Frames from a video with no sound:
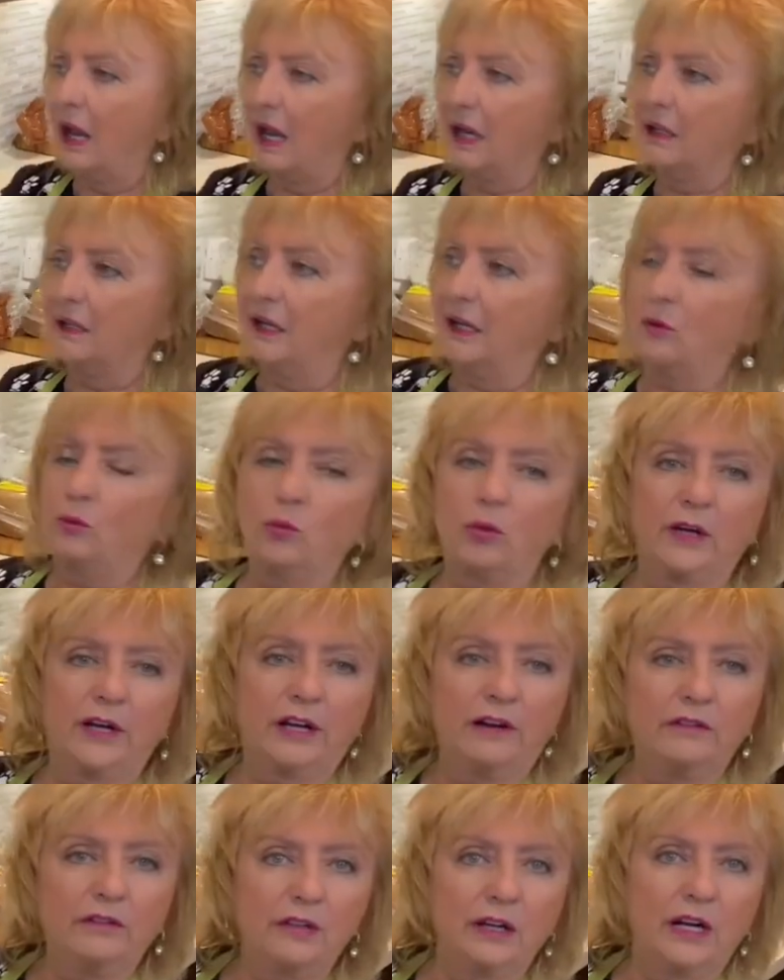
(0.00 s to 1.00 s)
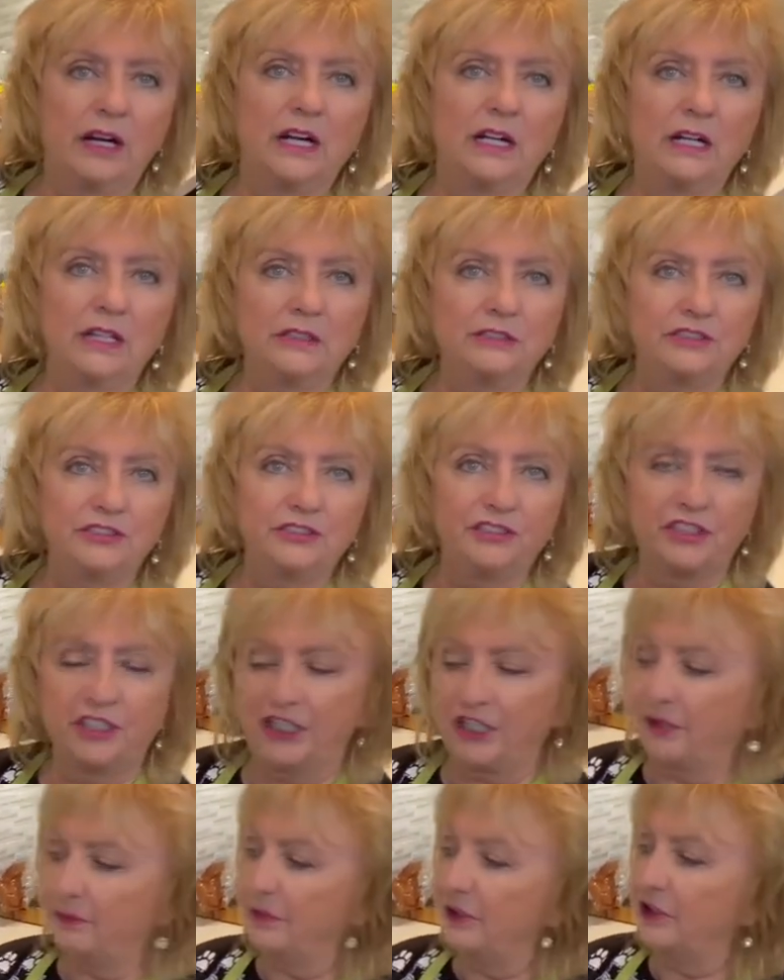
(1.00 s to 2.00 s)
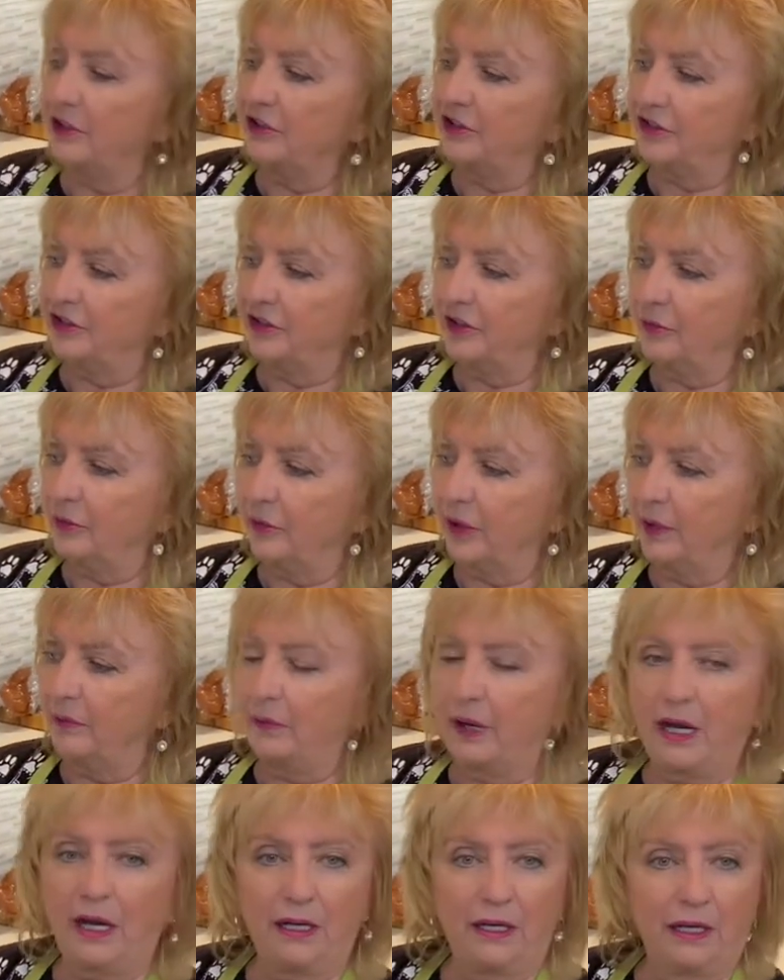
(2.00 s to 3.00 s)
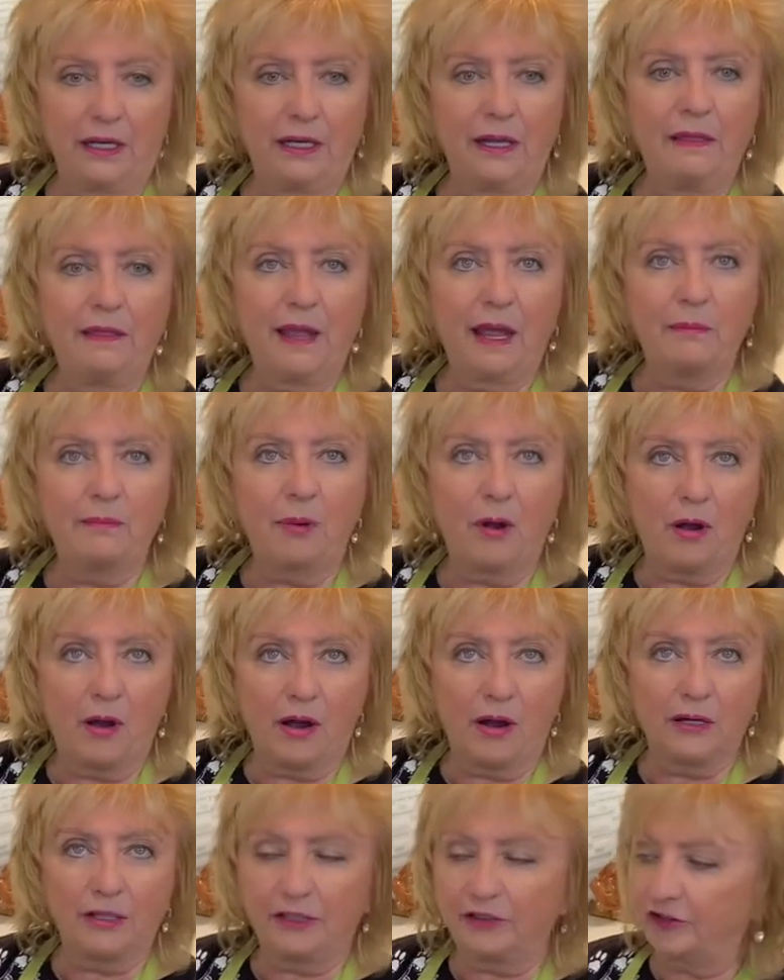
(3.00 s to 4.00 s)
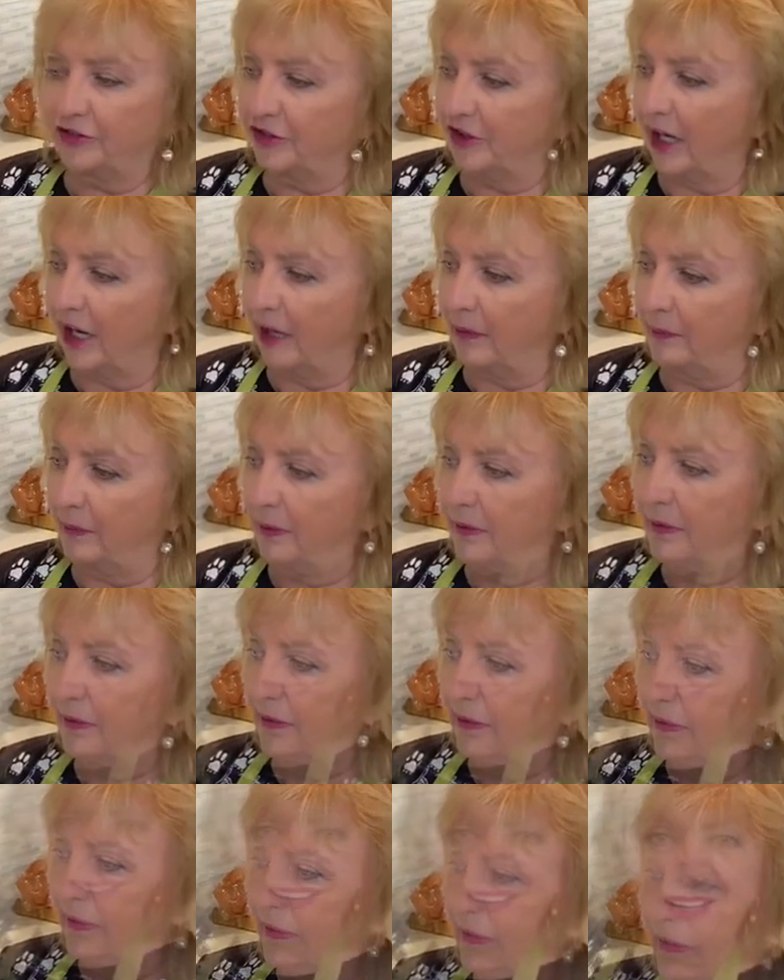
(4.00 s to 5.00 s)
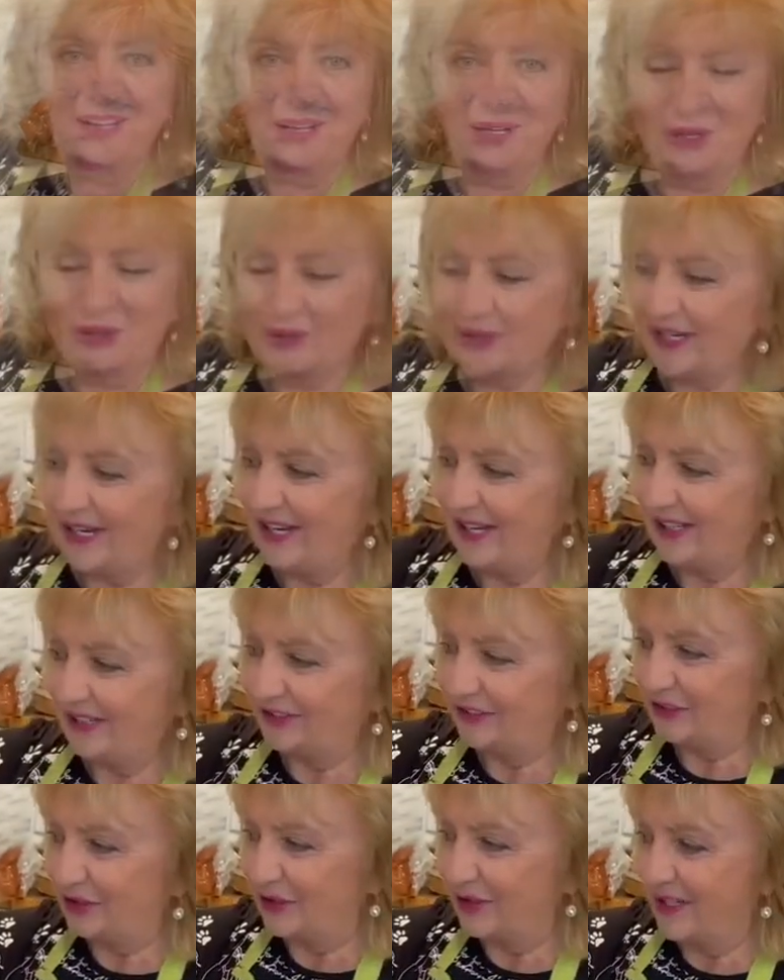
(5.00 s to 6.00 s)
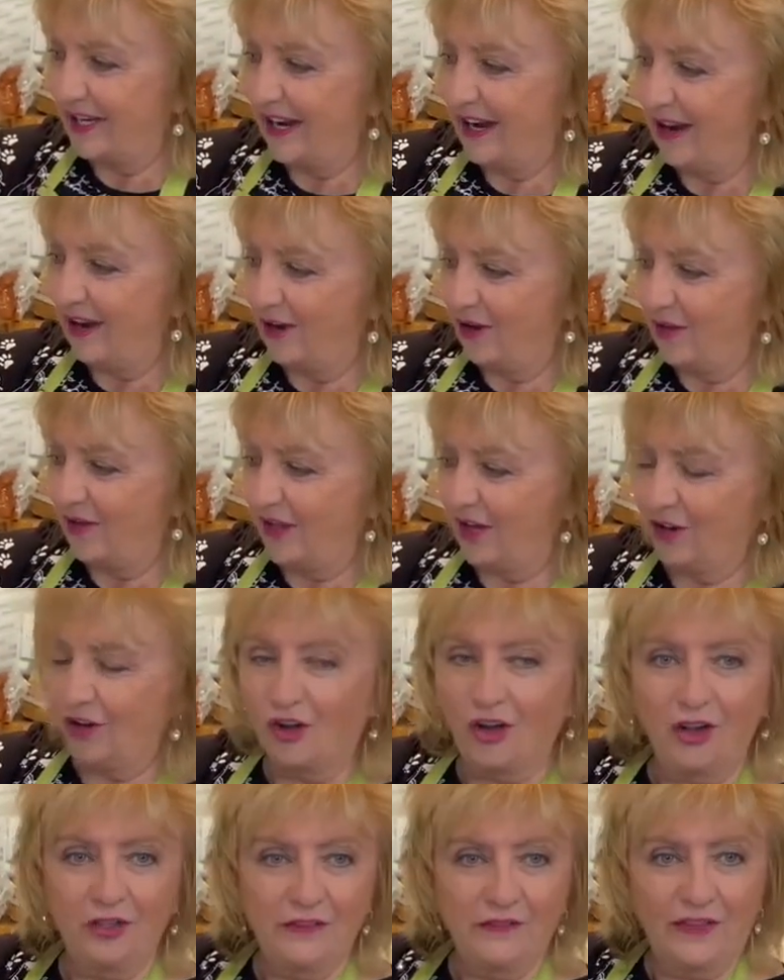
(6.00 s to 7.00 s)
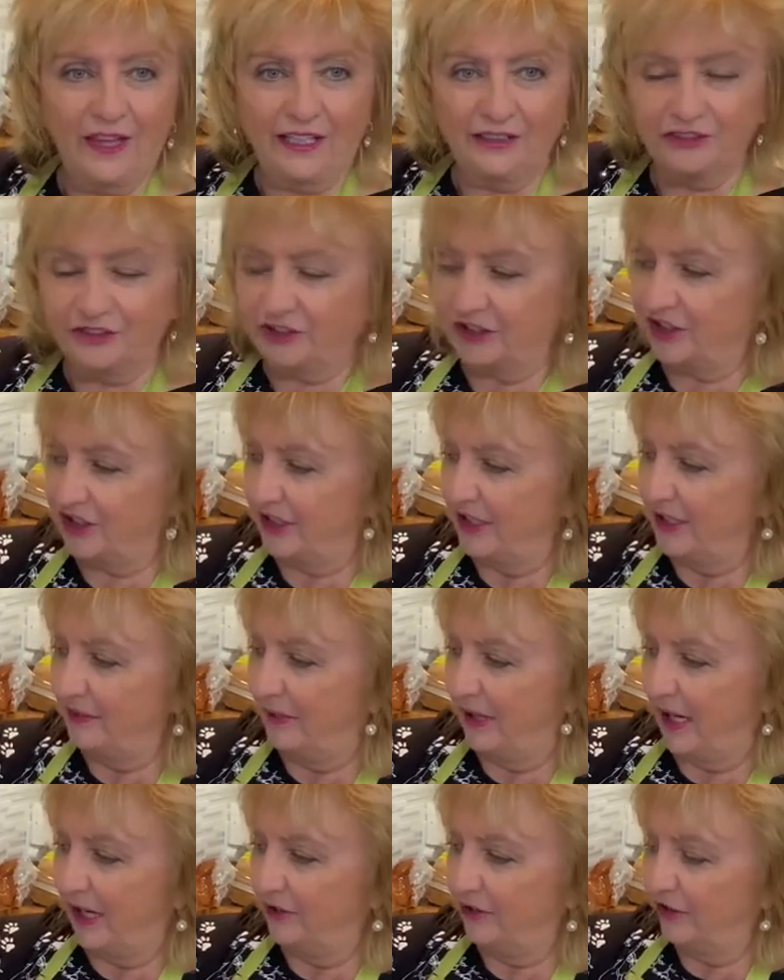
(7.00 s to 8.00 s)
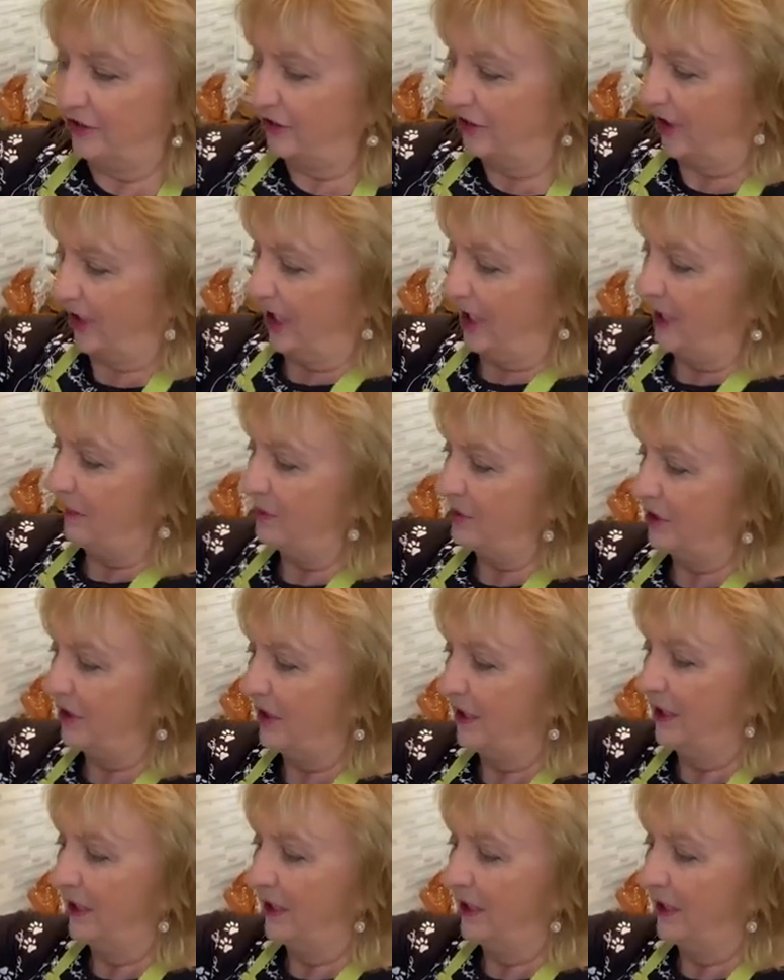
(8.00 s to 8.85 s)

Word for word: and let whatever is remaining in that pot escape. Okay, so now that all of that steam has escaped,